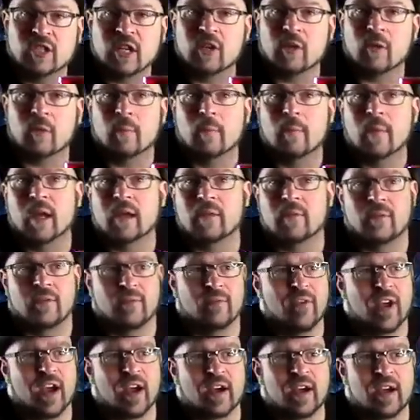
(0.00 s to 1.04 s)
They don't
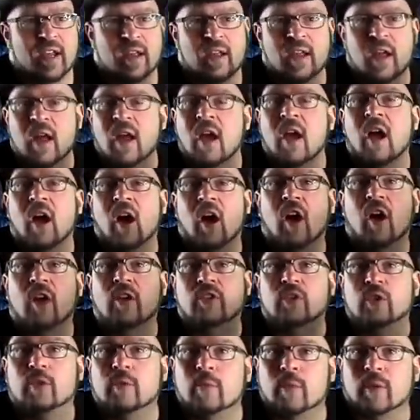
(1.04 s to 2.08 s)
vary
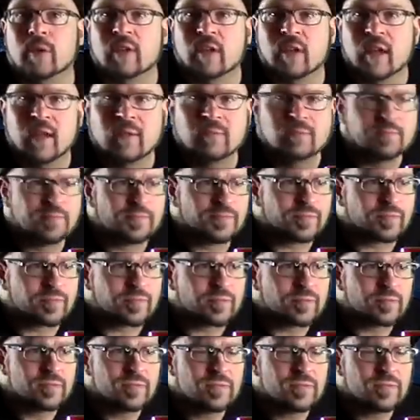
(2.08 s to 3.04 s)
100%.